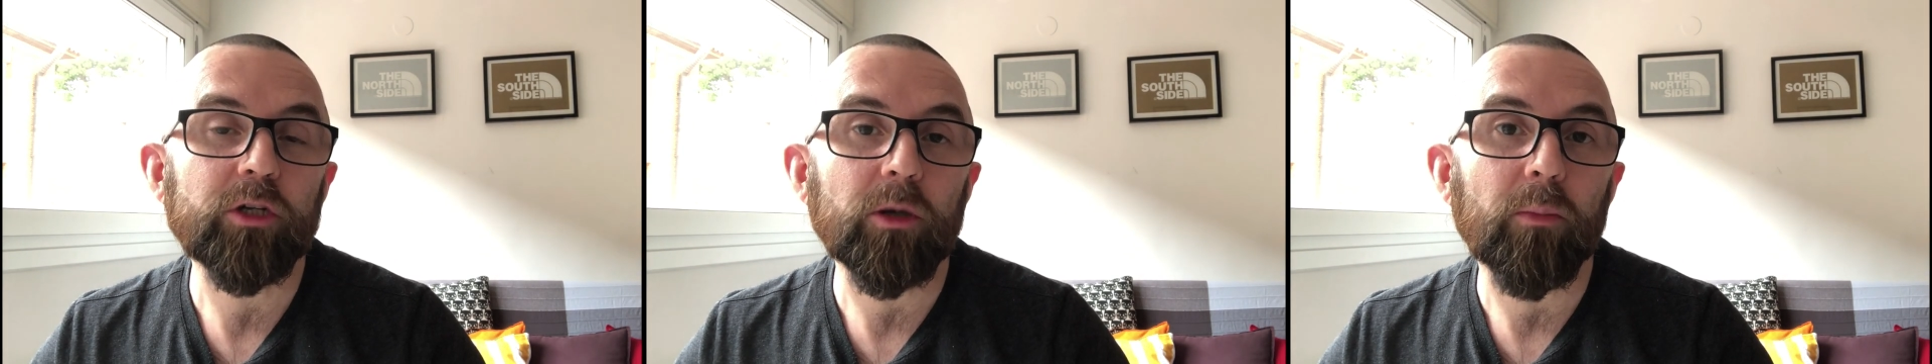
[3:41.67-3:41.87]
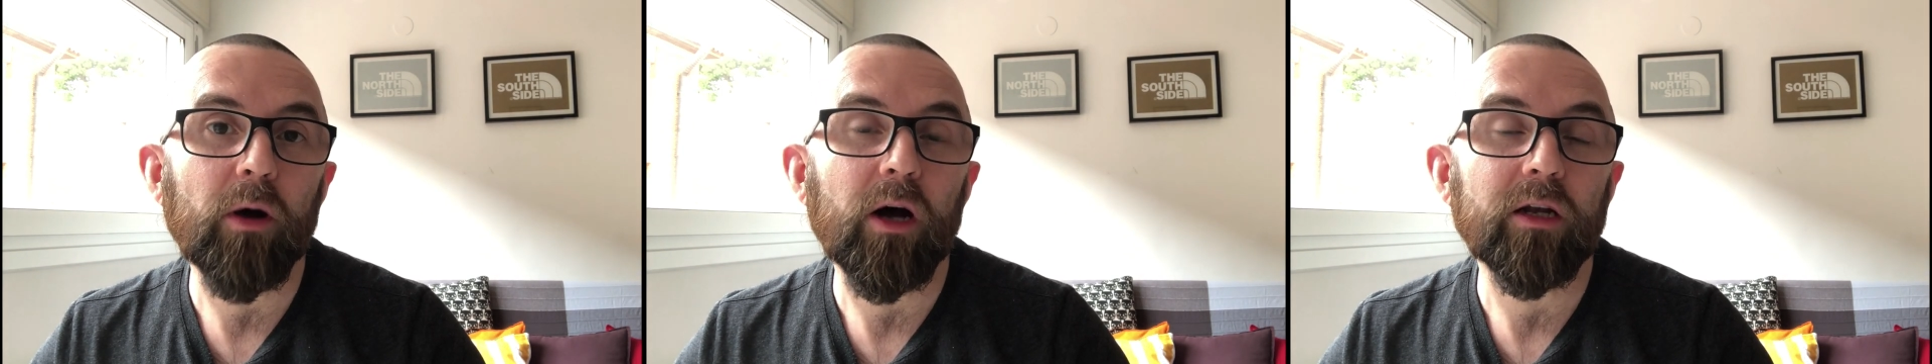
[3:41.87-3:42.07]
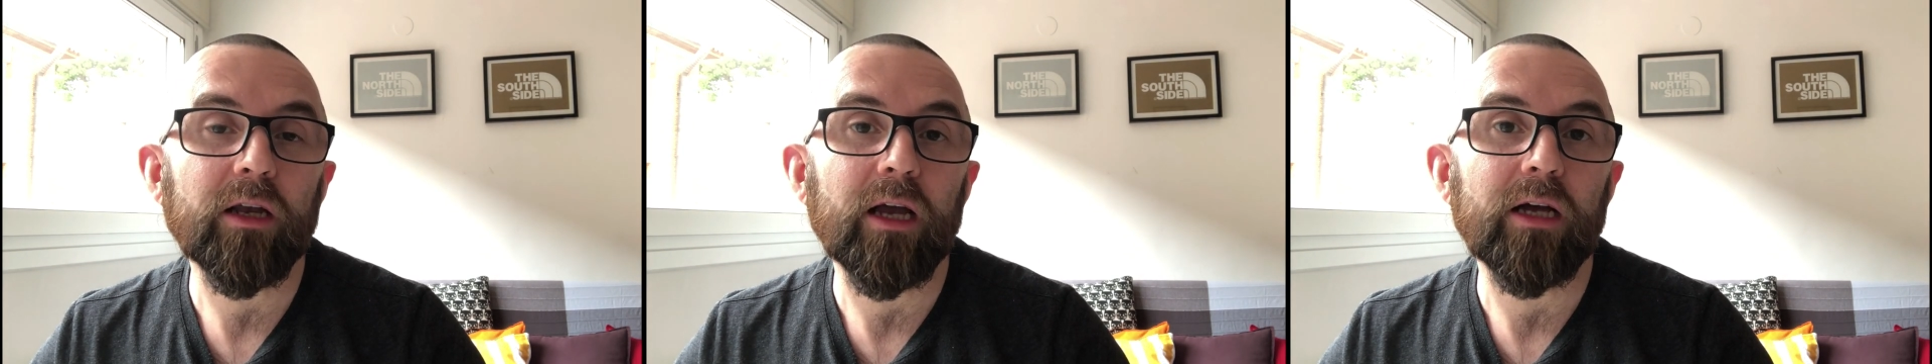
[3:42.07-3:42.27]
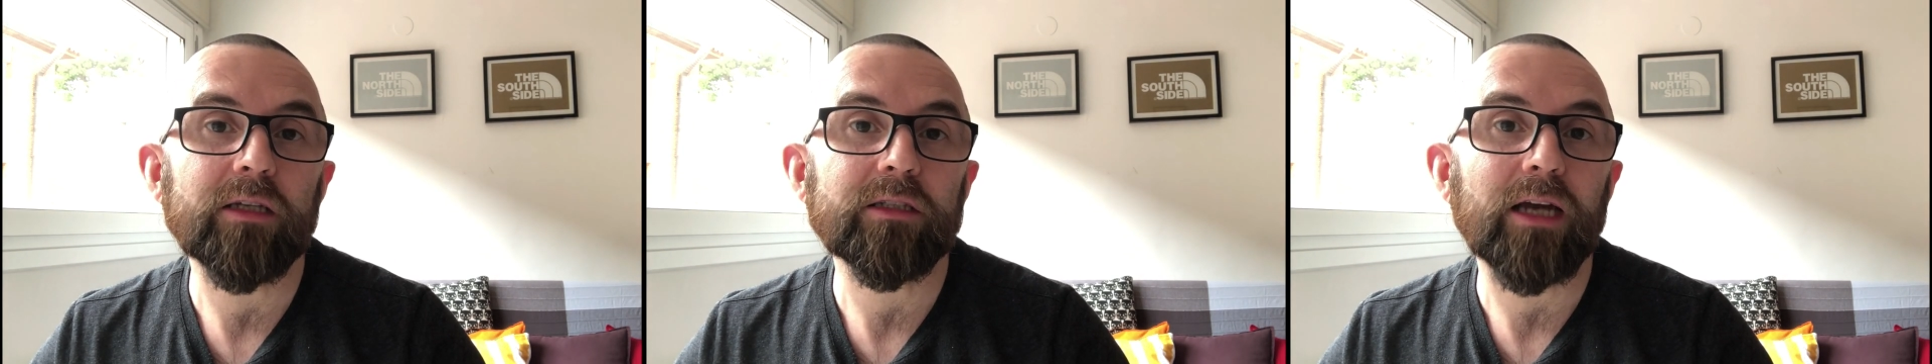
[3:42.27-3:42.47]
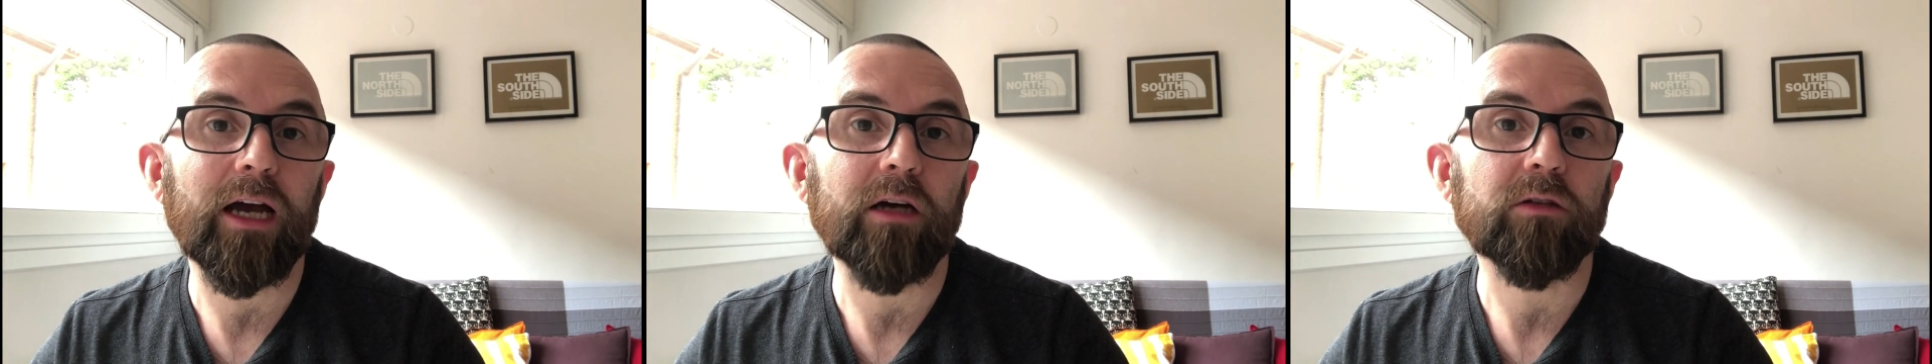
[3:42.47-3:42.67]
your
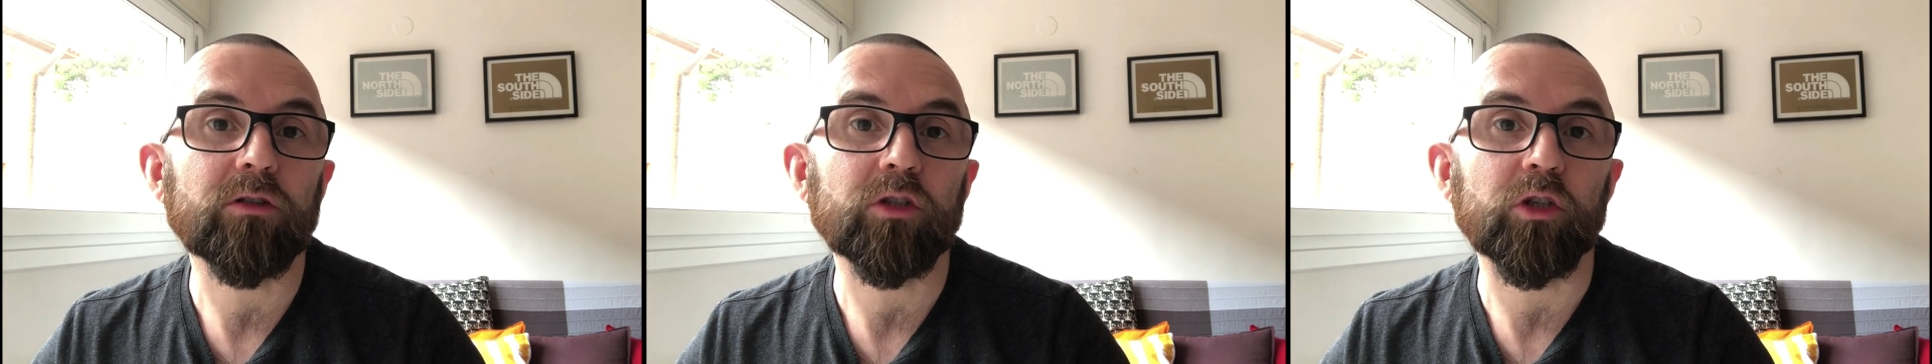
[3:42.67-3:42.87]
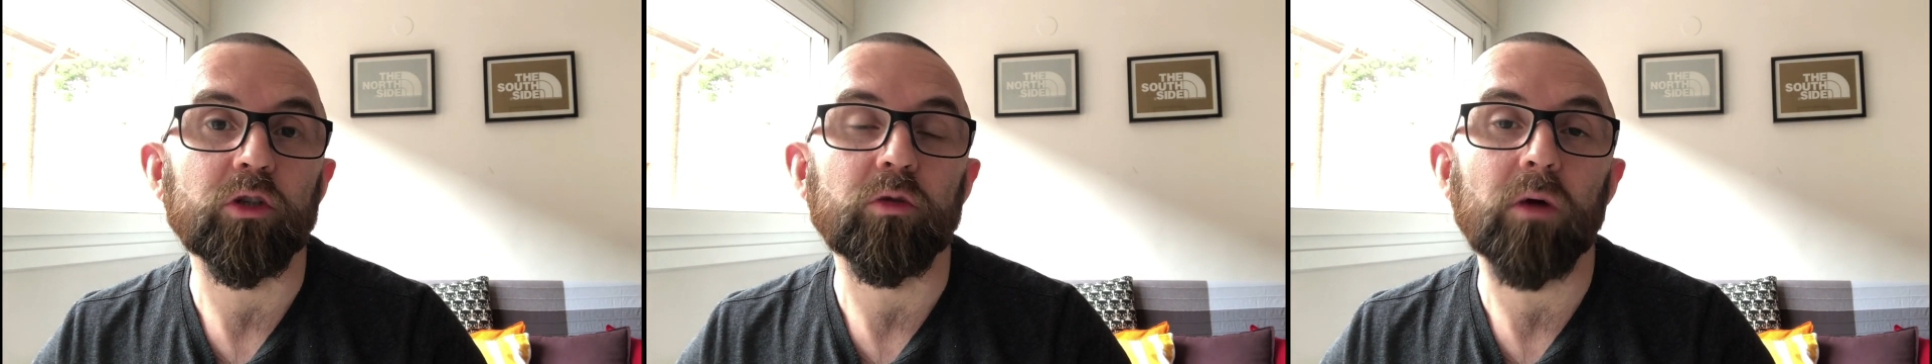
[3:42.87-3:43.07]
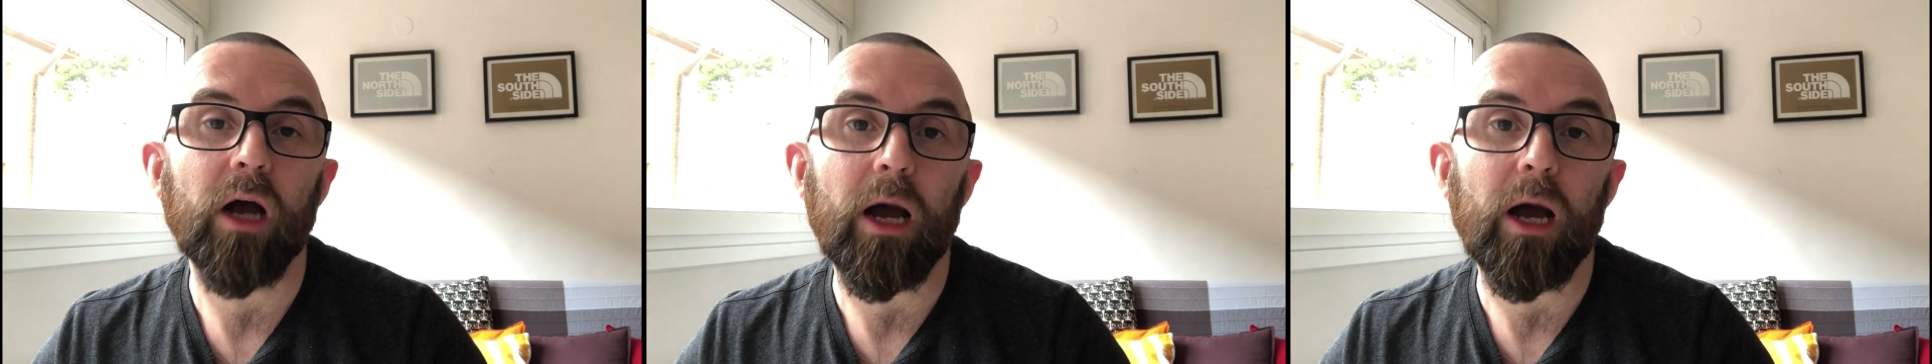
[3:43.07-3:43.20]
podcast out to